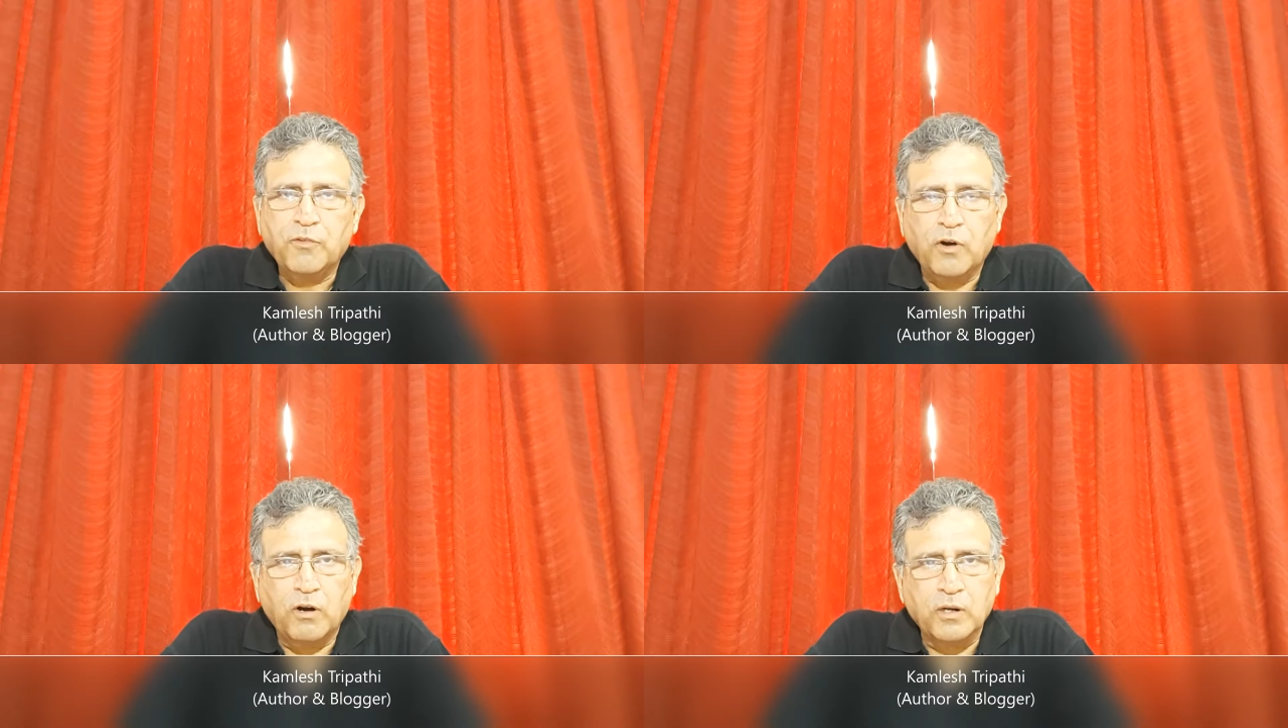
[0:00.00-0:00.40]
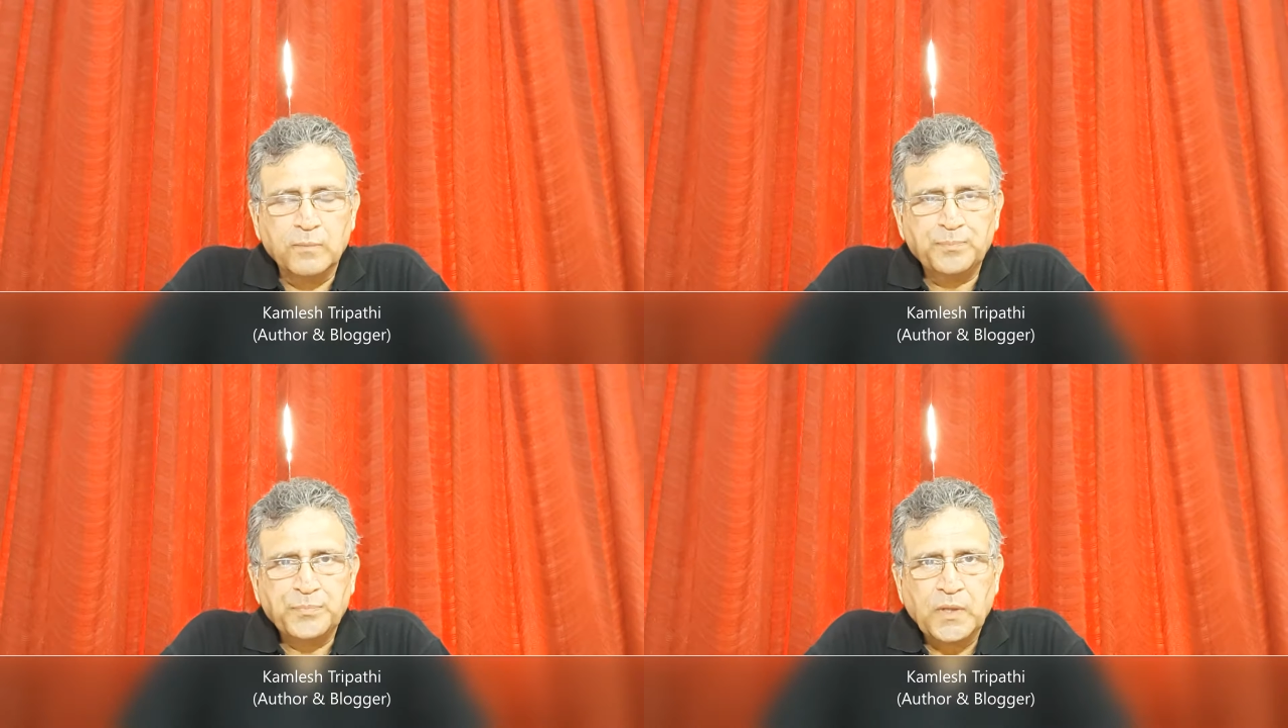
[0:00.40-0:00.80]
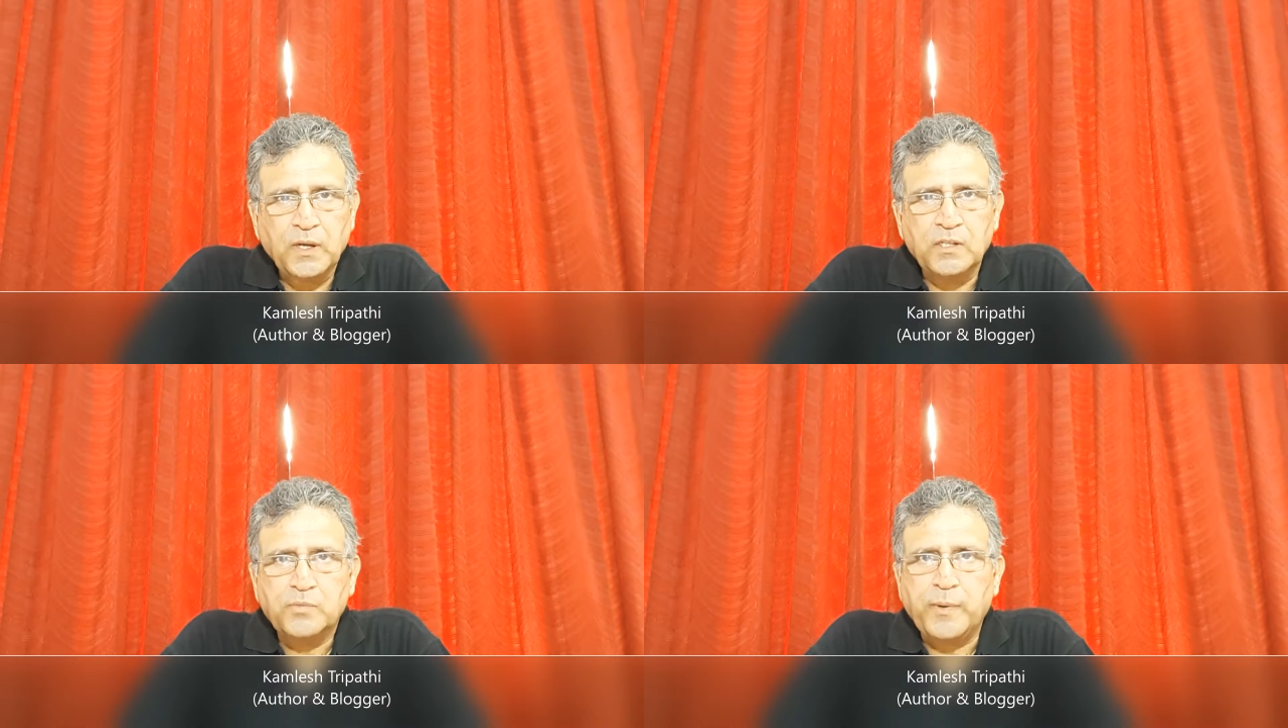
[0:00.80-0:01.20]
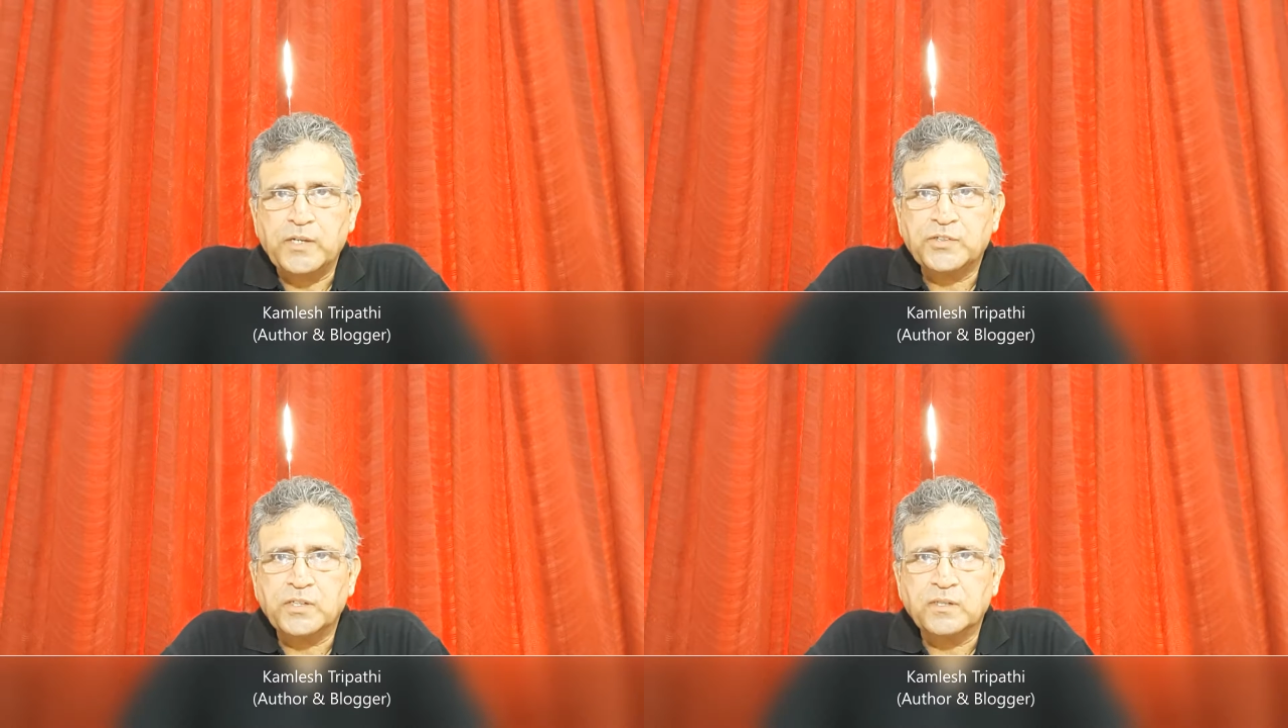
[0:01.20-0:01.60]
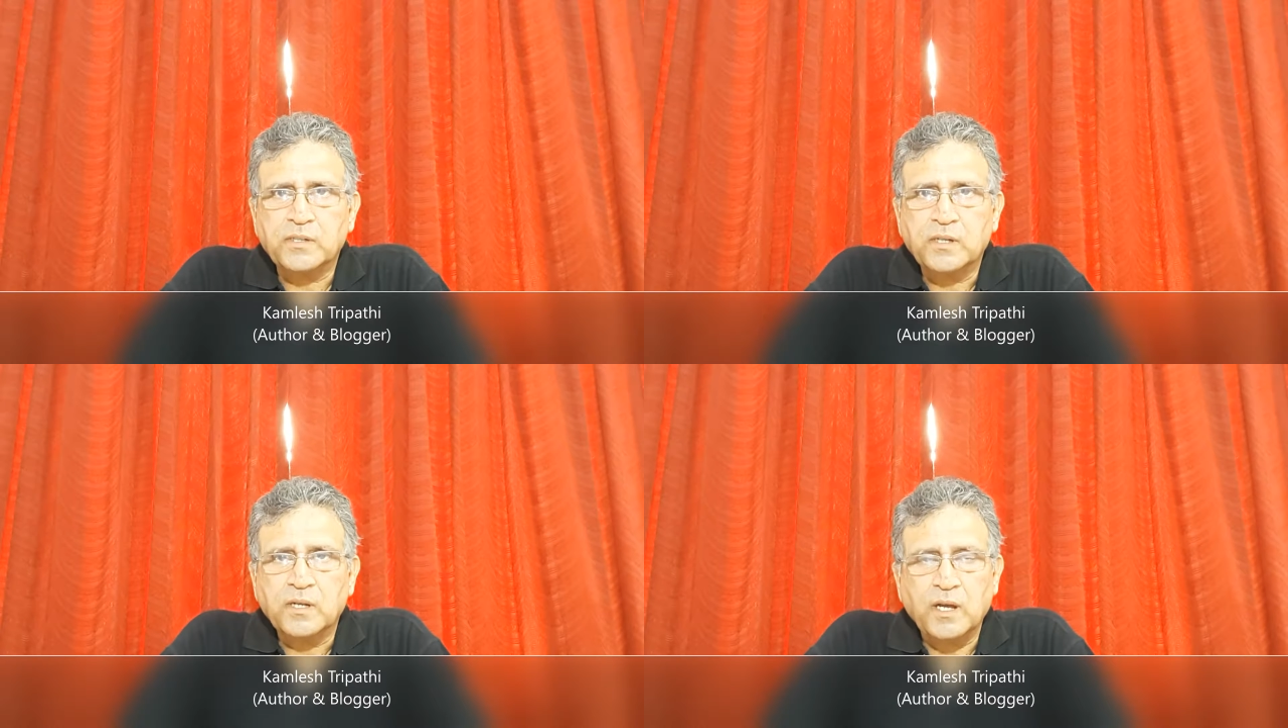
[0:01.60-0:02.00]
for
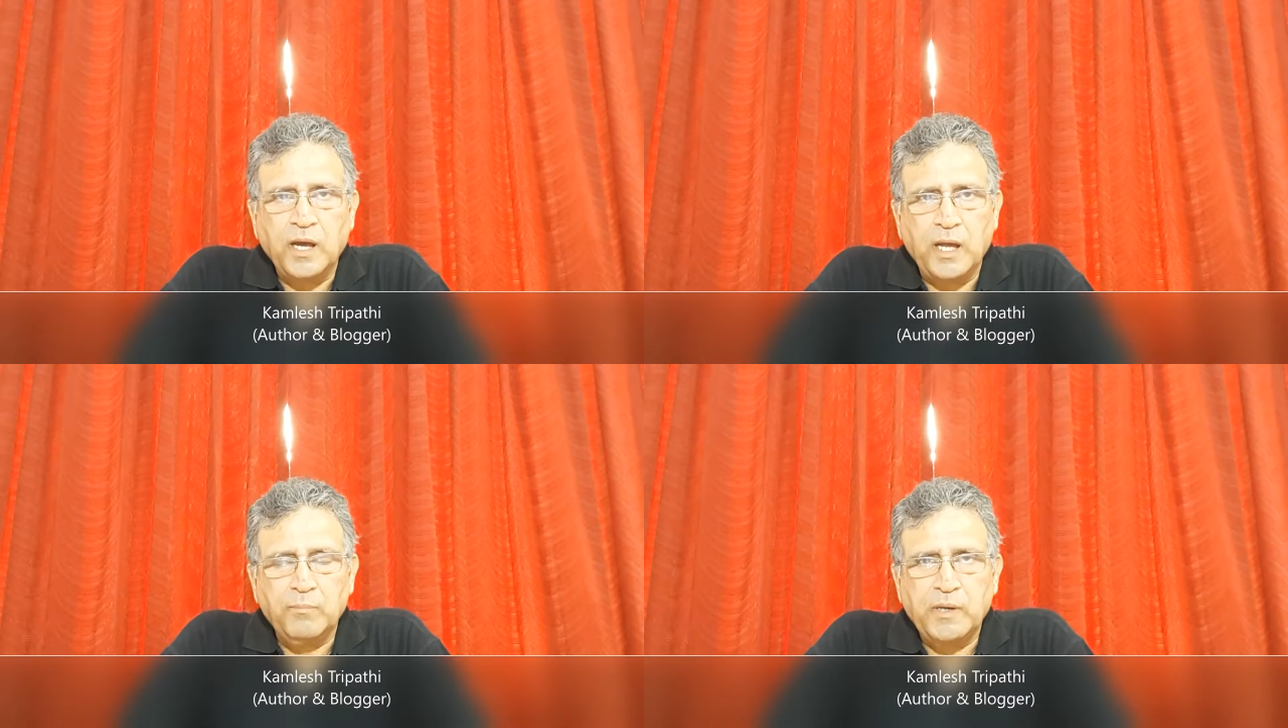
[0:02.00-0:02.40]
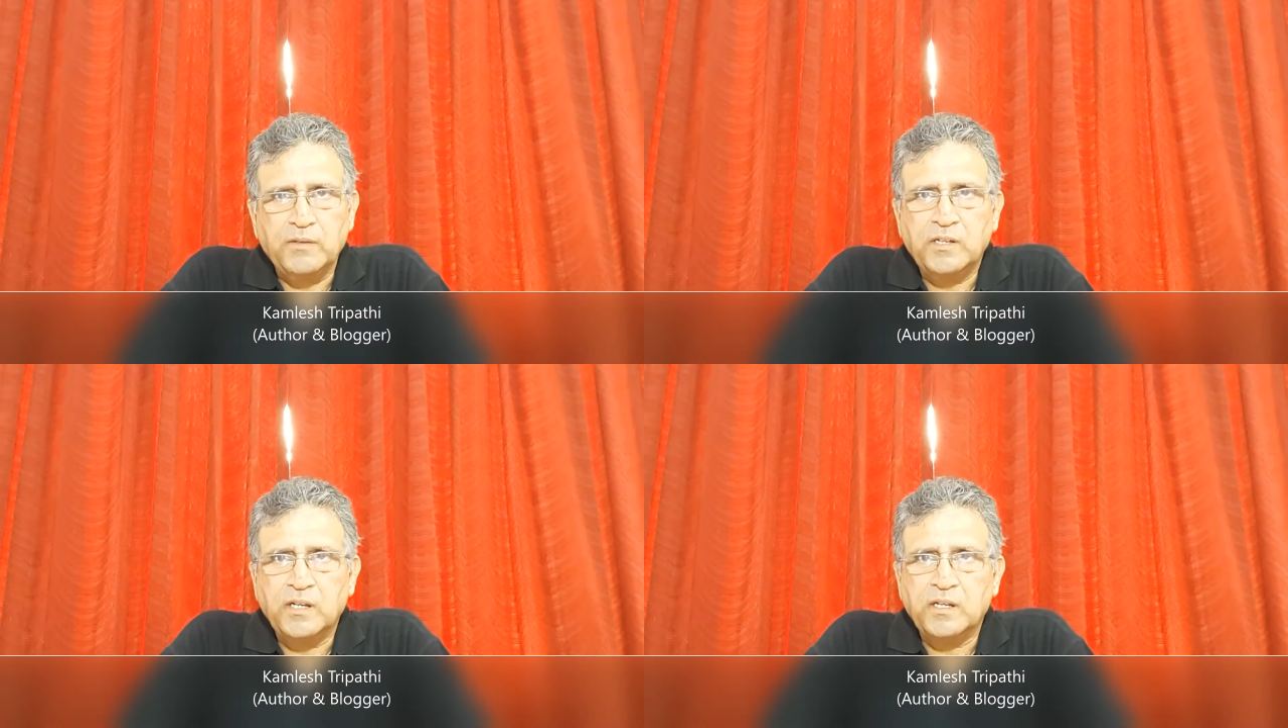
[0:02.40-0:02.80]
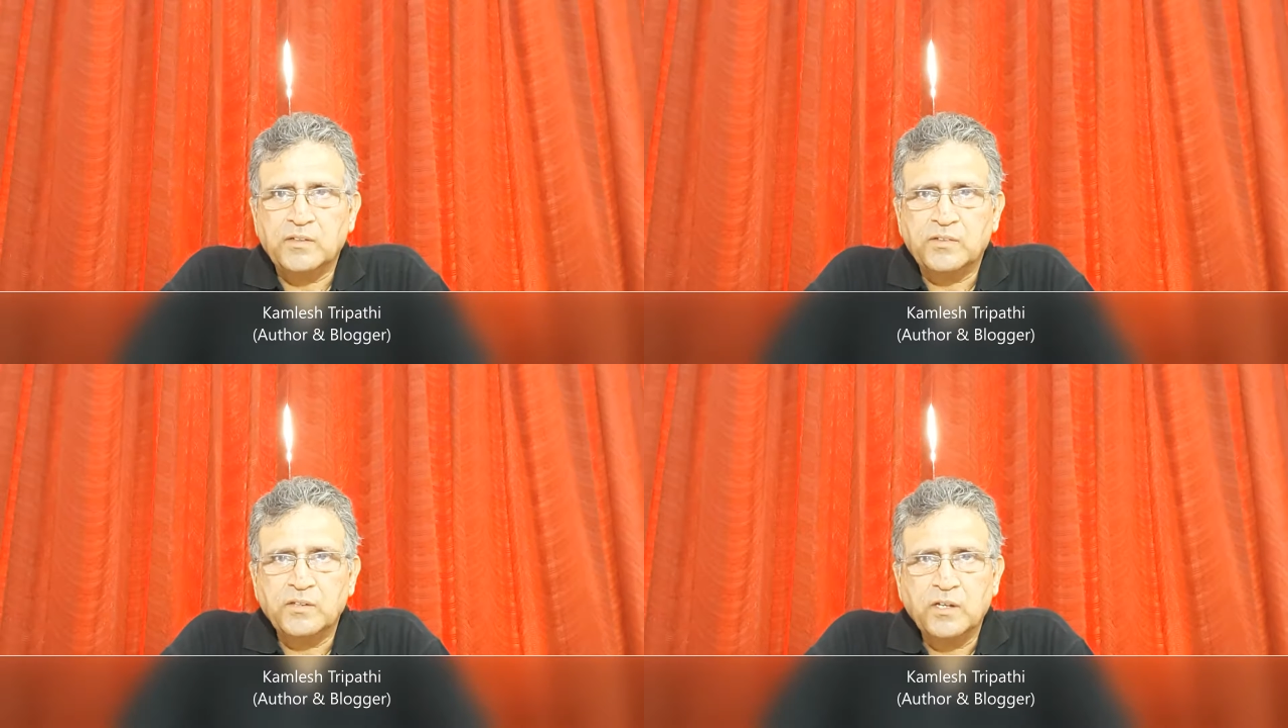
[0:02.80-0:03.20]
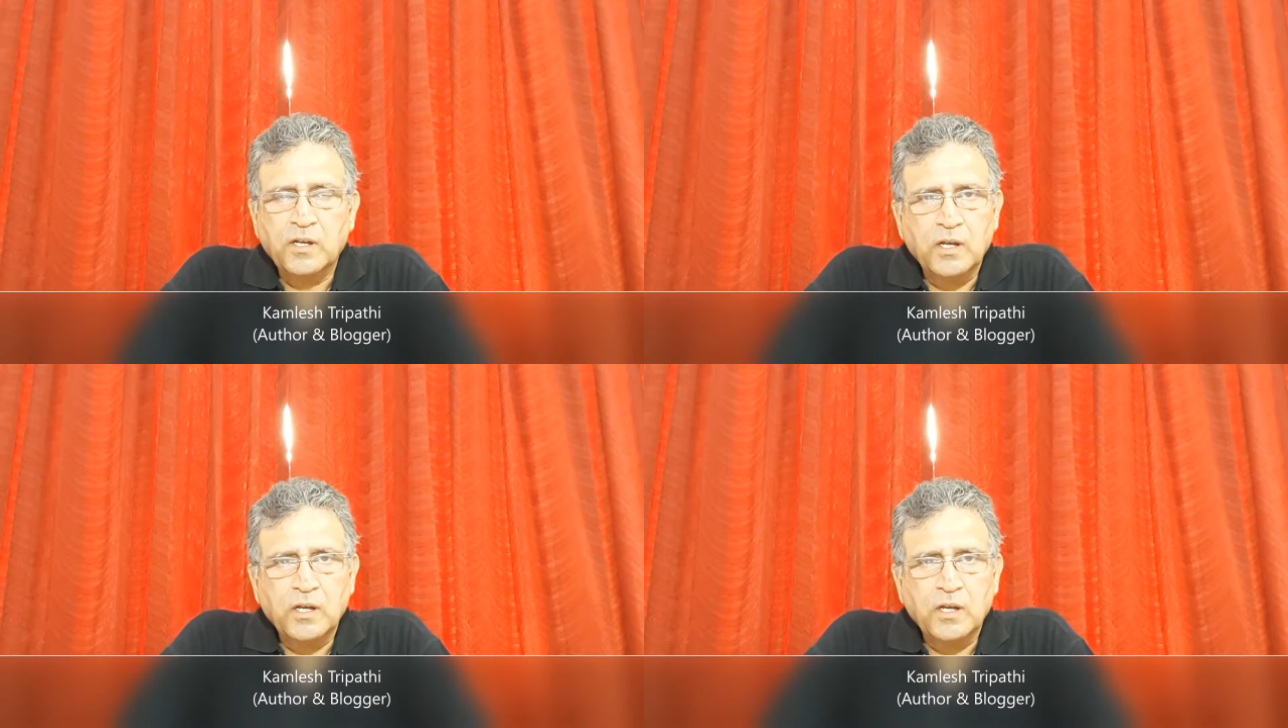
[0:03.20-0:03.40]
inspection and maintenance